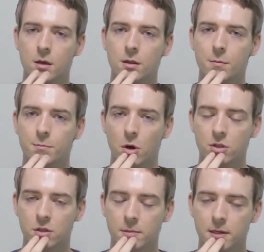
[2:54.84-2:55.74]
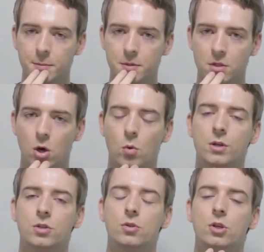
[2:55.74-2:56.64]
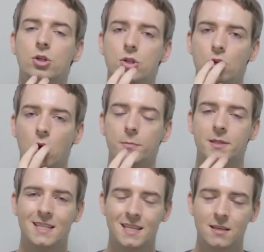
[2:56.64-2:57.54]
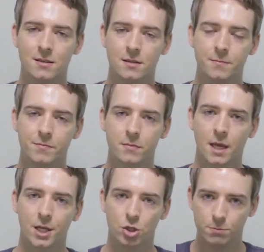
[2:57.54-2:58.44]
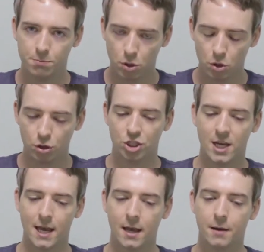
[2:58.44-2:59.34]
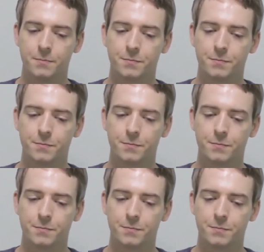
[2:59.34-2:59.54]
The bottom lips go onto the top teeth and you push air.